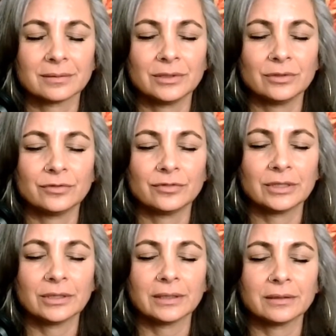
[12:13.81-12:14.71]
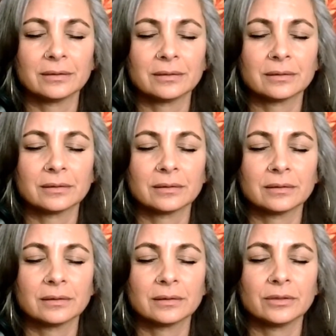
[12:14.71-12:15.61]
And you feel it,
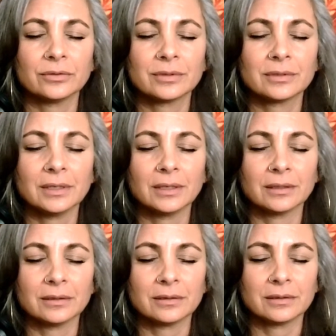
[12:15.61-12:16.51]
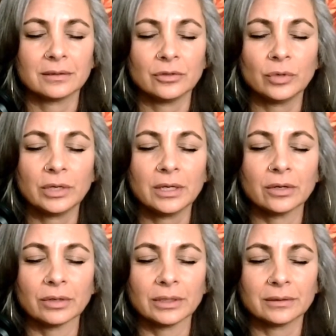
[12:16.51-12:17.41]
you see it, you
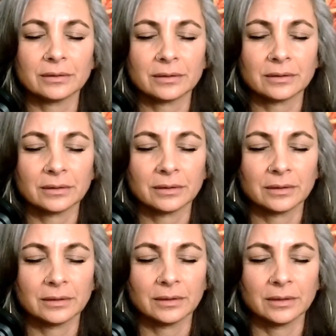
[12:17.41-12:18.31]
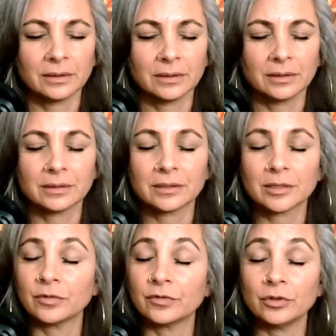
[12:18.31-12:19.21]
hear it.
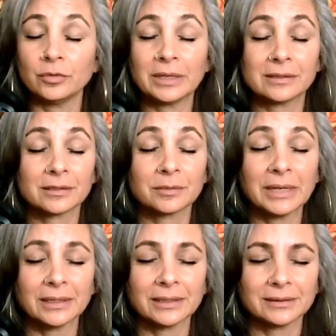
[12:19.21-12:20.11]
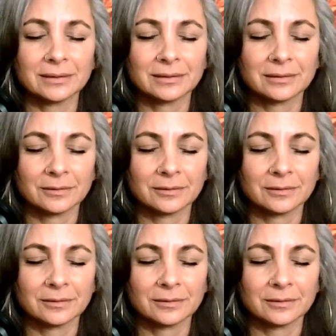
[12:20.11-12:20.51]
Some of you may smell it.